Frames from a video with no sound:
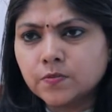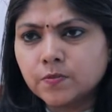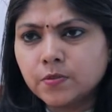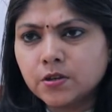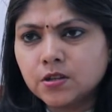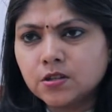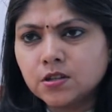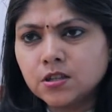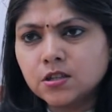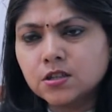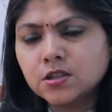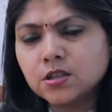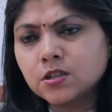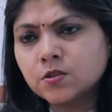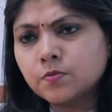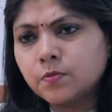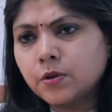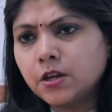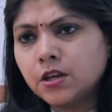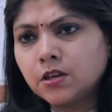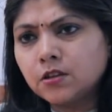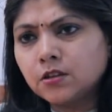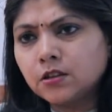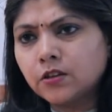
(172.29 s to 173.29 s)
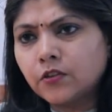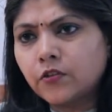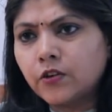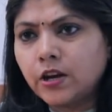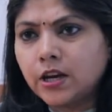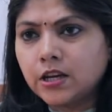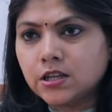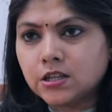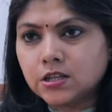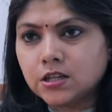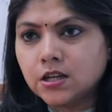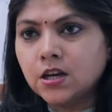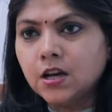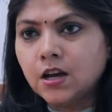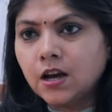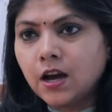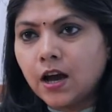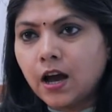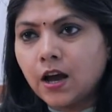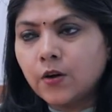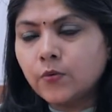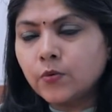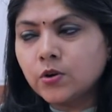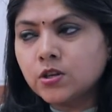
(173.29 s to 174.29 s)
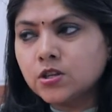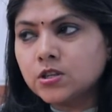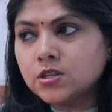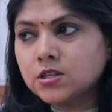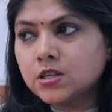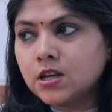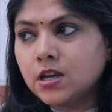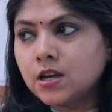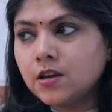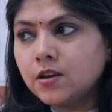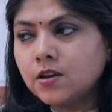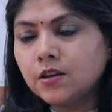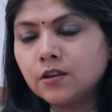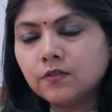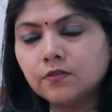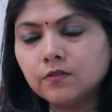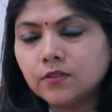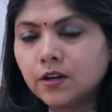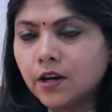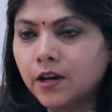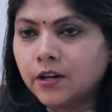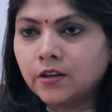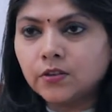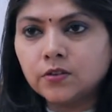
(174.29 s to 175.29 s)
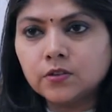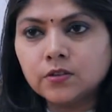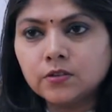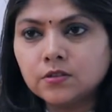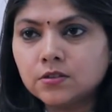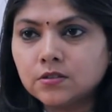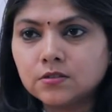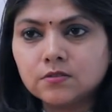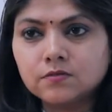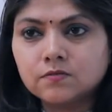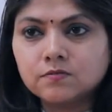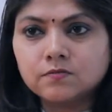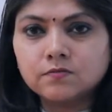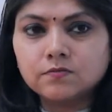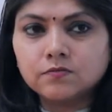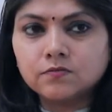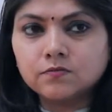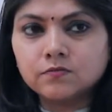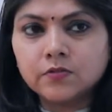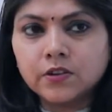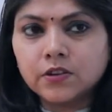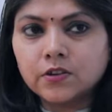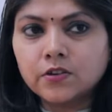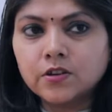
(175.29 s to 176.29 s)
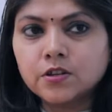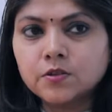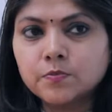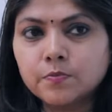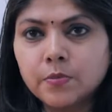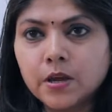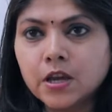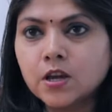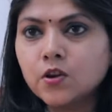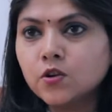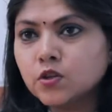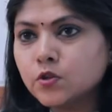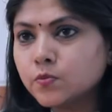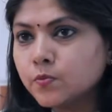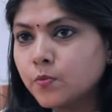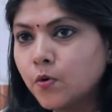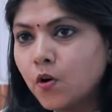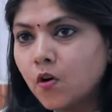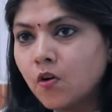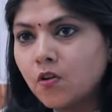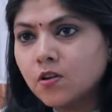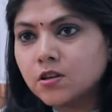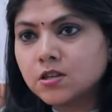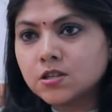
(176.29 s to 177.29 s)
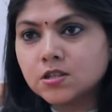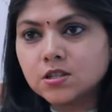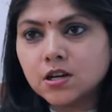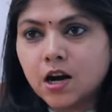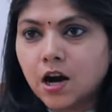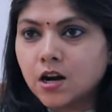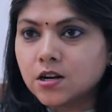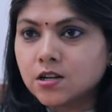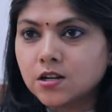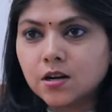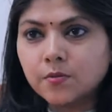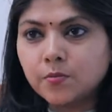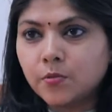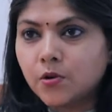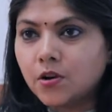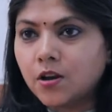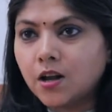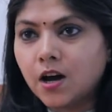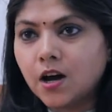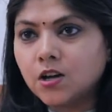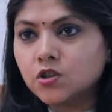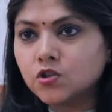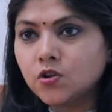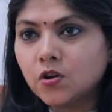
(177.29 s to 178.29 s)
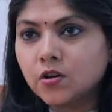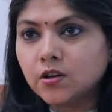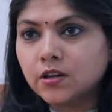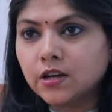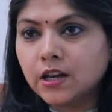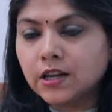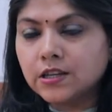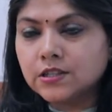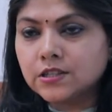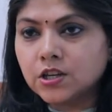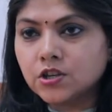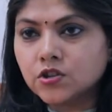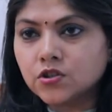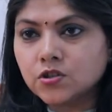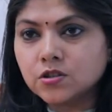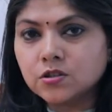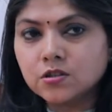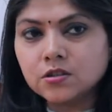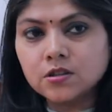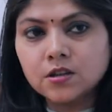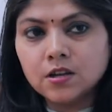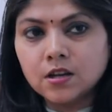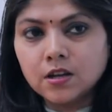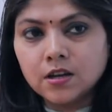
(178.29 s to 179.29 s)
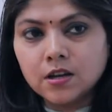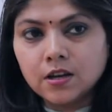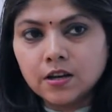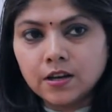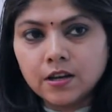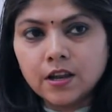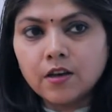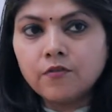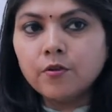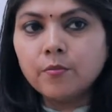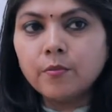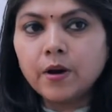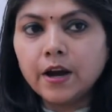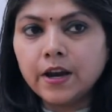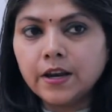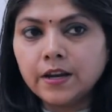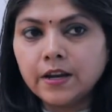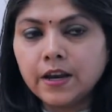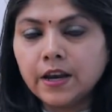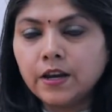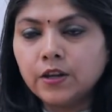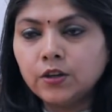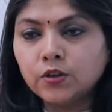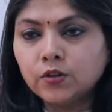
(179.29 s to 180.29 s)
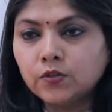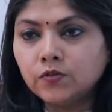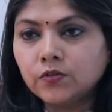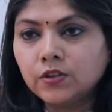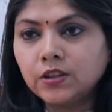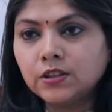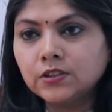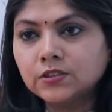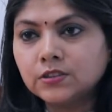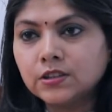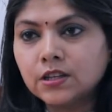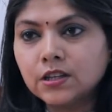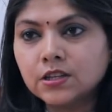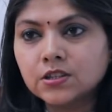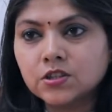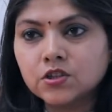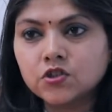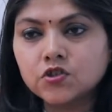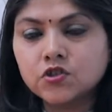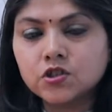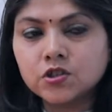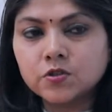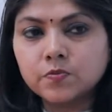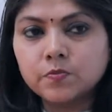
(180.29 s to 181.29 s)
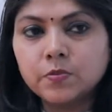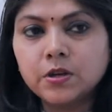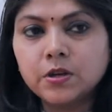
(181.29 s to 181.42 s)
But it's been a great, I would say, I don't, whether it's big or small, startup or large organization, never mind any of these things, it's just